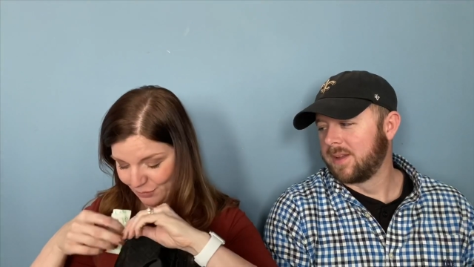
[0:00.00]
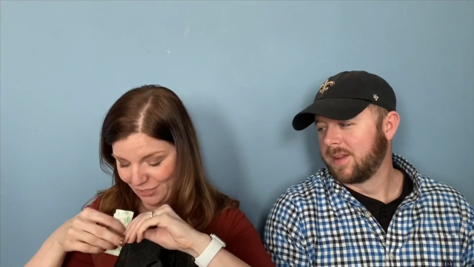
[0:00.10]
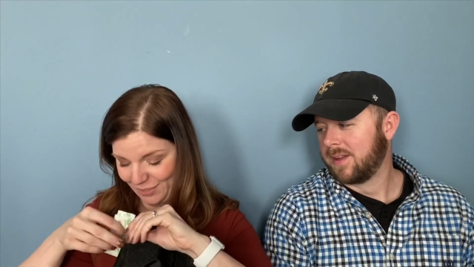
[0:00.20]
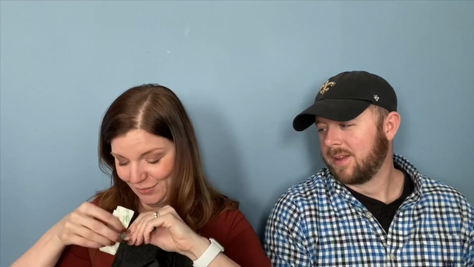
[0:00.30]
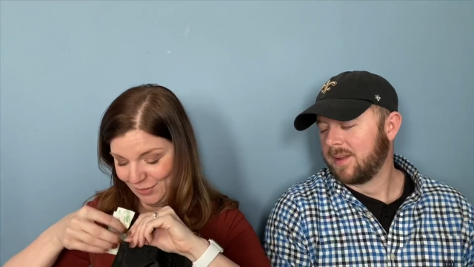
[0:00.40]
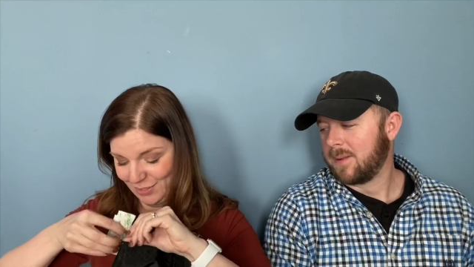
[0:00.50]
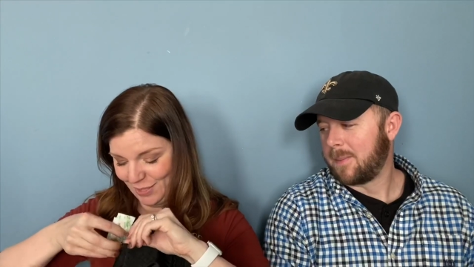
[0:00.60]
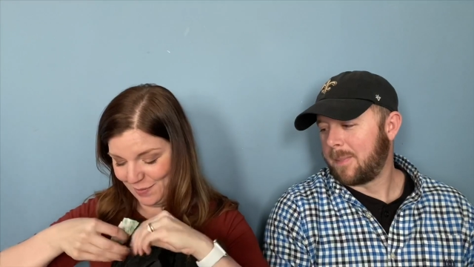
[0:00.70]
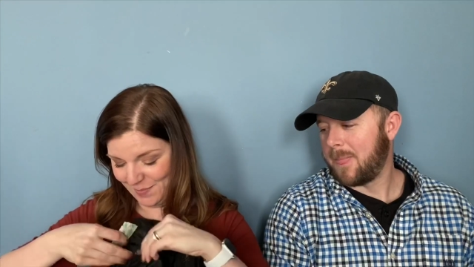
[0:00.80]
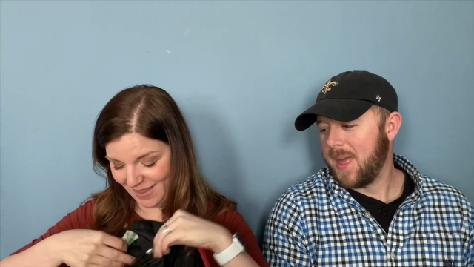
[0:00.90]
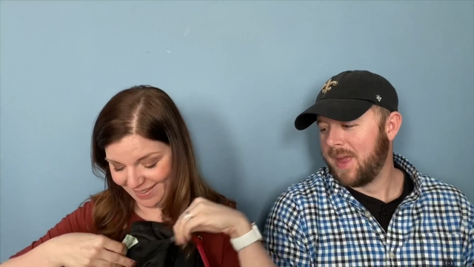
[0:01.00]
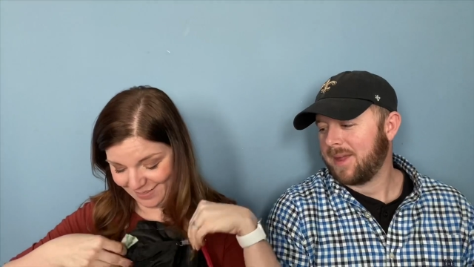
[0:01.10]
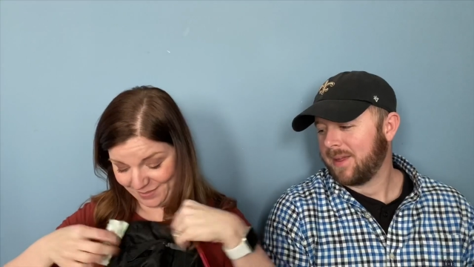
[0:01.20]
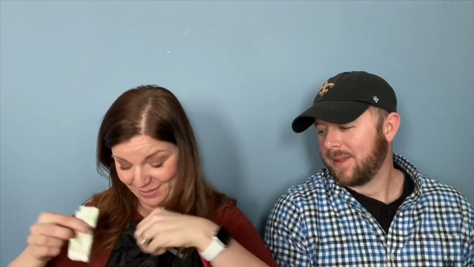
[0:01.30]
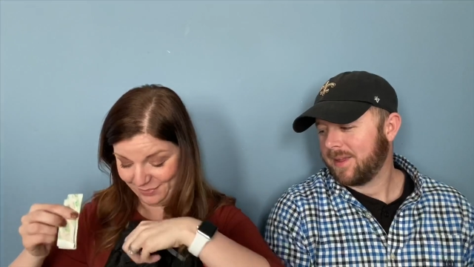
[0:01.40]
Speaker 1: transfers them back
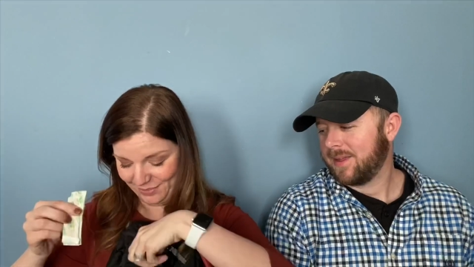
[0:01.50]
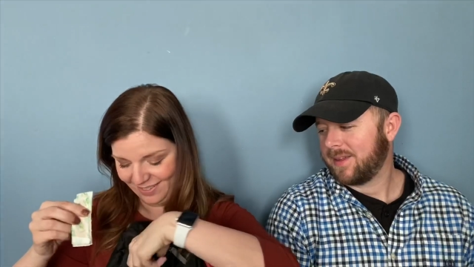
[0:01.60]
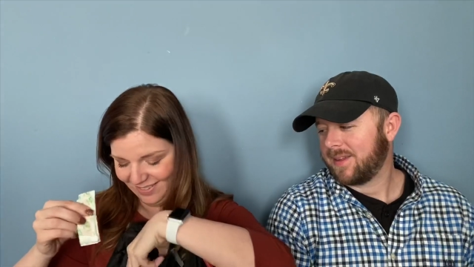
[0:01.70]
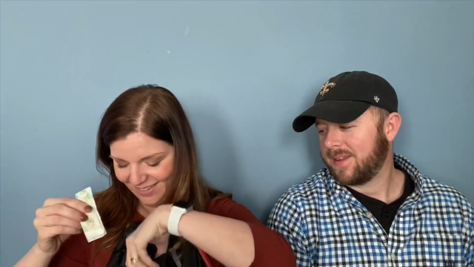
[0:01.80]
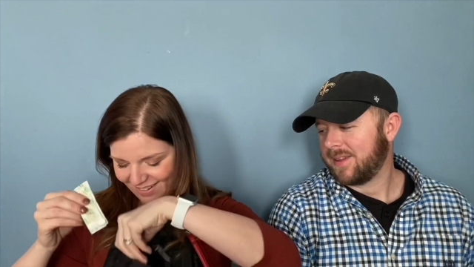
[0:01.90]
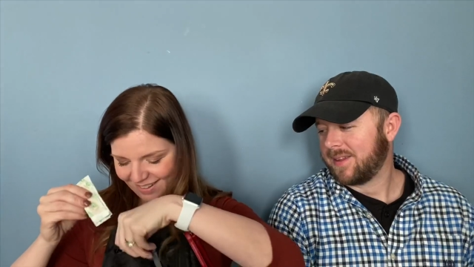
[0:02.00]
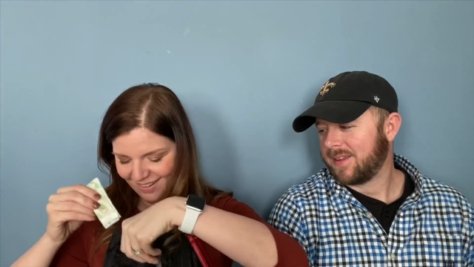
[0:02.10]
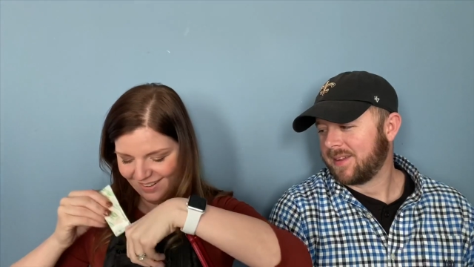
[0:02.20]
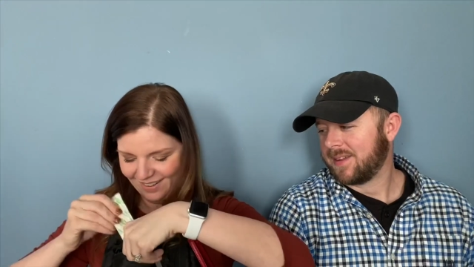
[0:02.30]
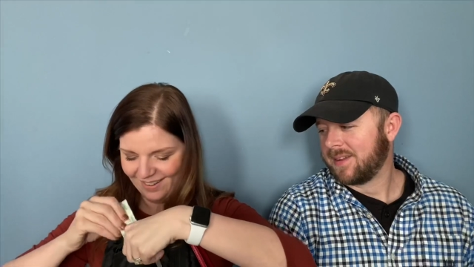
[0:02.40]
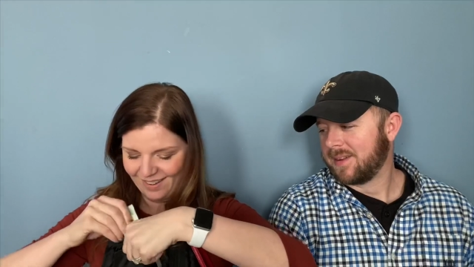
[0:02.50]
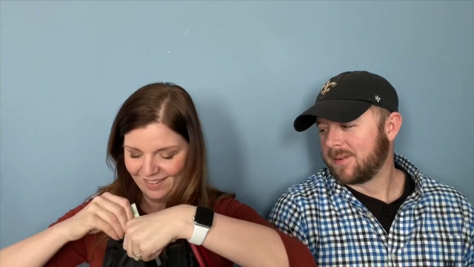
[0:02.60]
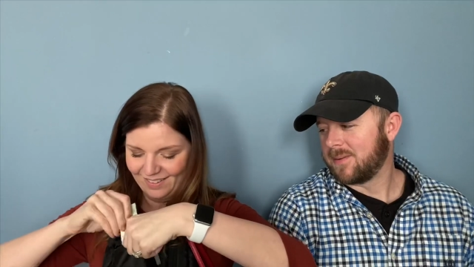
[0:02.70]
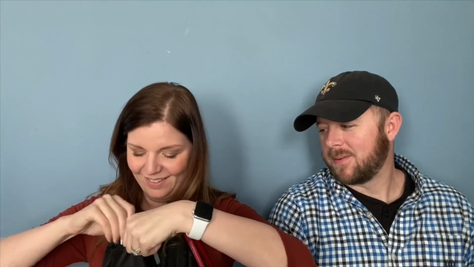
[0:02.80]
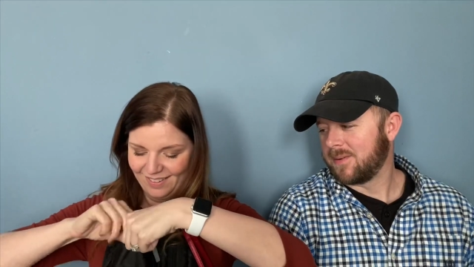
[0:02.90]
up to the front.
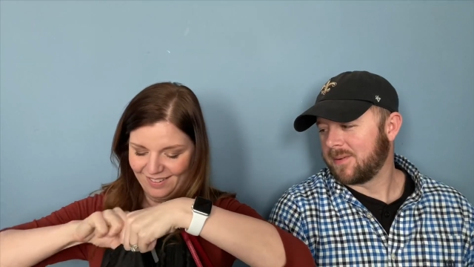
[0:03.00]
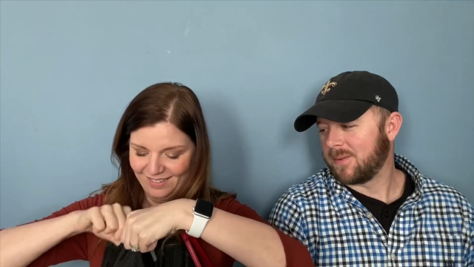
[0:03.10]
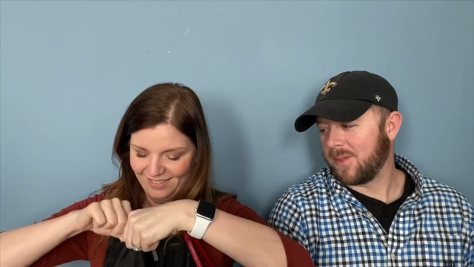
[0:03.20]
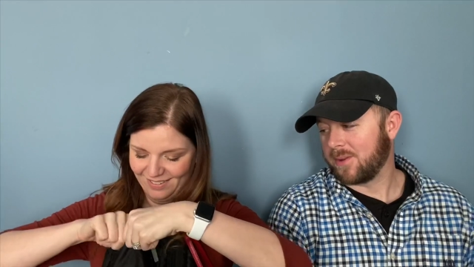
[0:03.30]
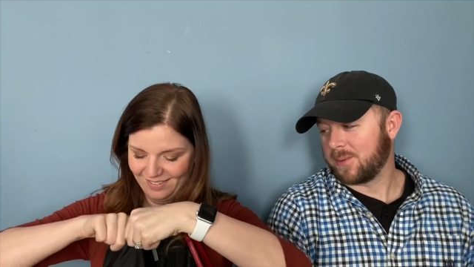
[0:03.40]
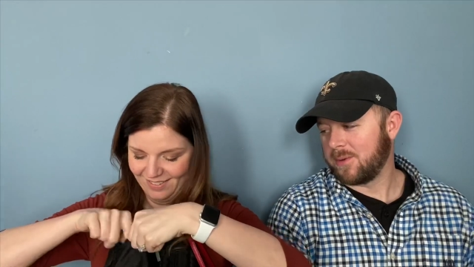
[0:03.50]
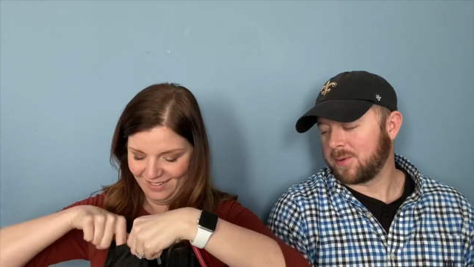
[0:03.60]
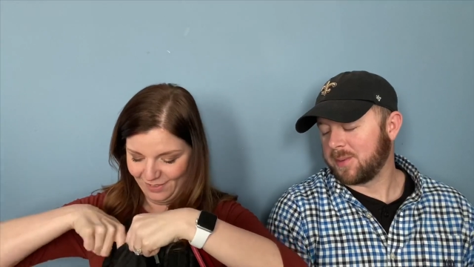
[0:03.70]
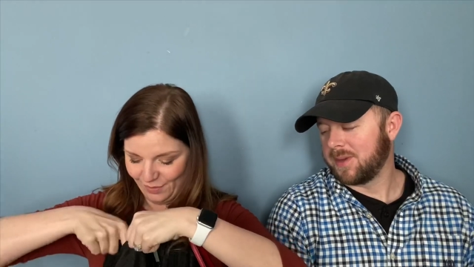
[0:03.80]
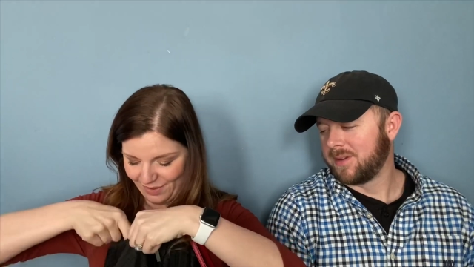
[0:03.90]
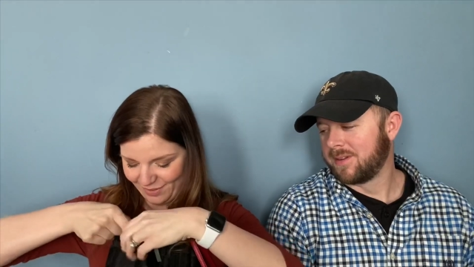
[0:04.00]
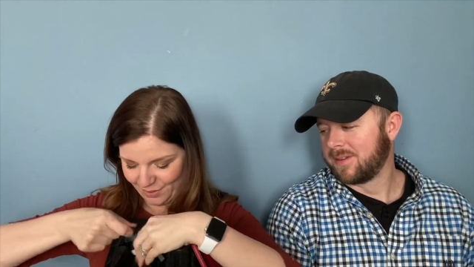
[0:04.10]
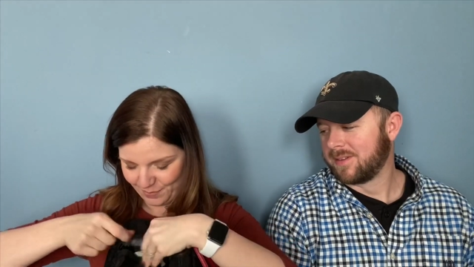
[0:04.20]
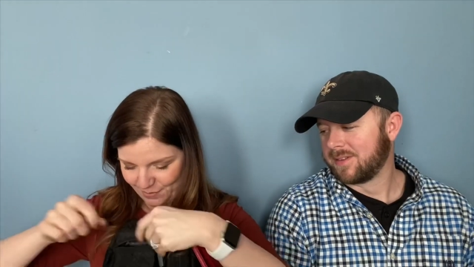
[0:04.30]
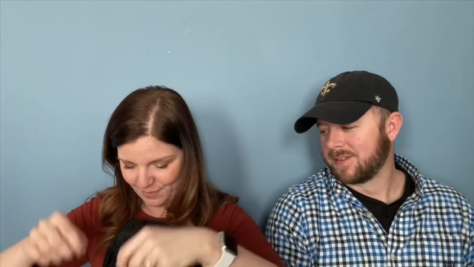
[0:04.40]
Uh, where they're supposed to be. Where they're
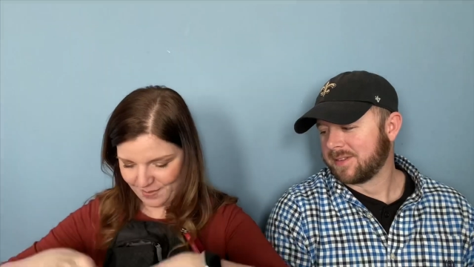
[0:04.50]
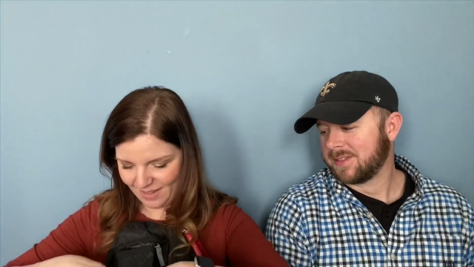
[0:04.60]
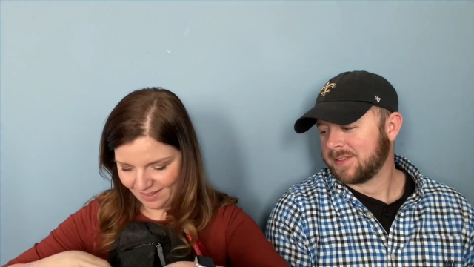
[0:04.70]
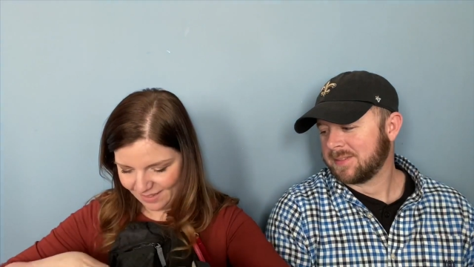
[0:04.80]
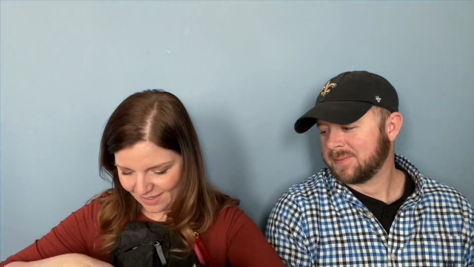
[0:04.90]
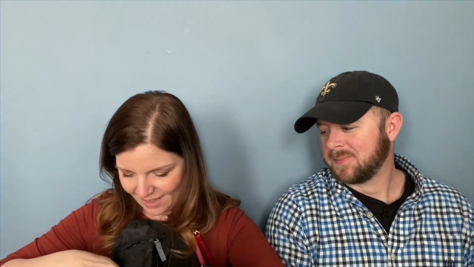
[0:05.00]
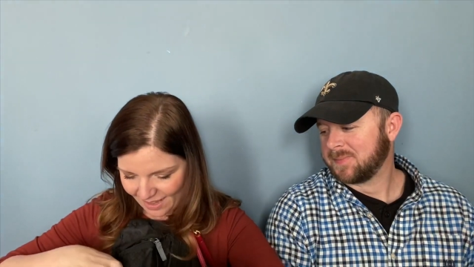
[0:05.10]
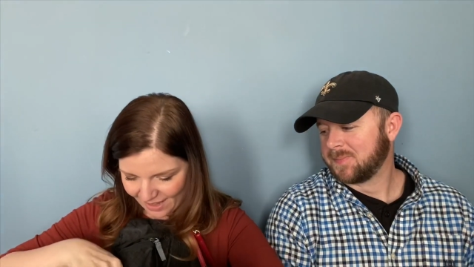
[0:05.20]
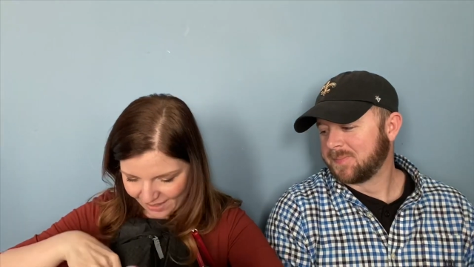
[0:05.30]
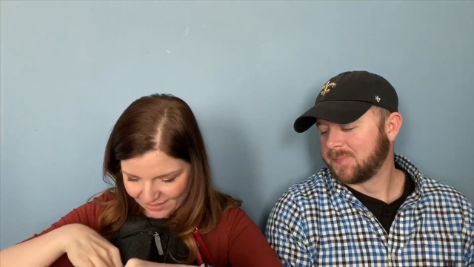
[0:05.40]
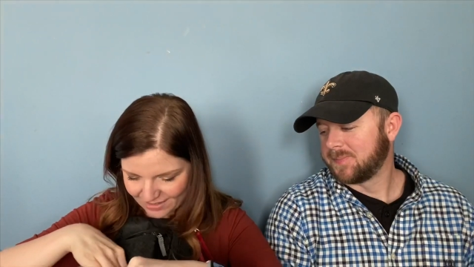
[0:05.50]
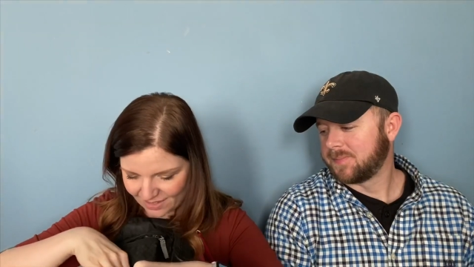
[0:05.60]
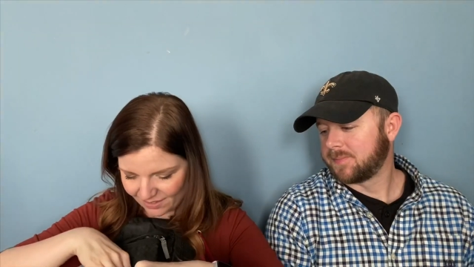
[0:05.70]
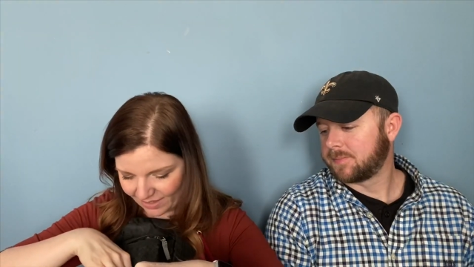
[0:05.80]
supposed to be. And down